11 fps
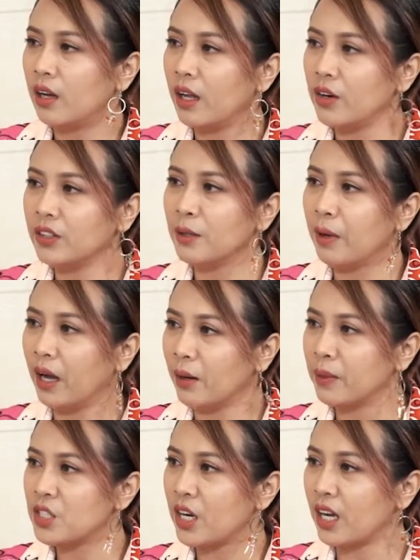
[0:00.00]
Ano, di man ka
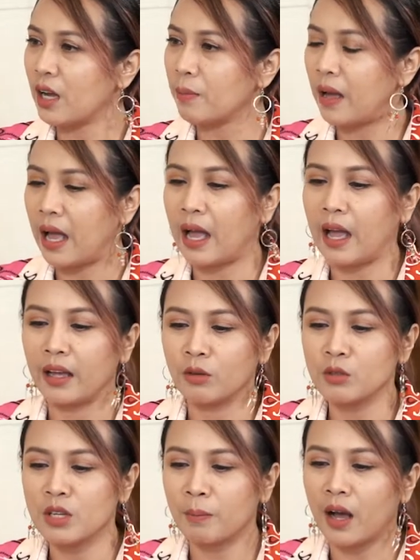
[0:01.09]
pa-check up, ay,
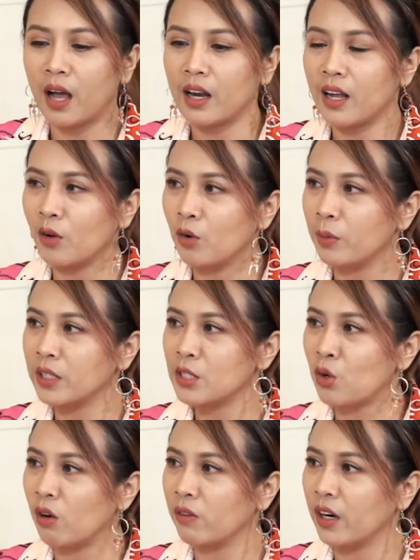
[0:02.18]
unsa pa ka na akong
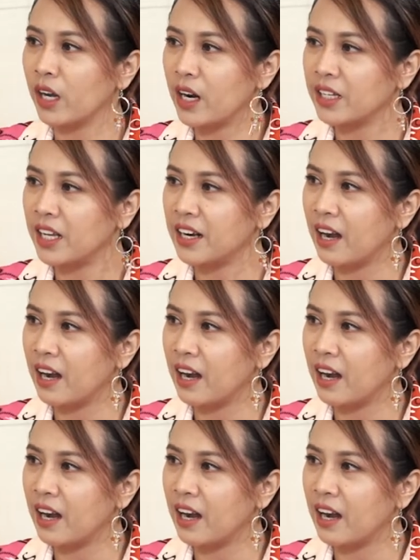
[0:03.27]
ma-discover nga na, di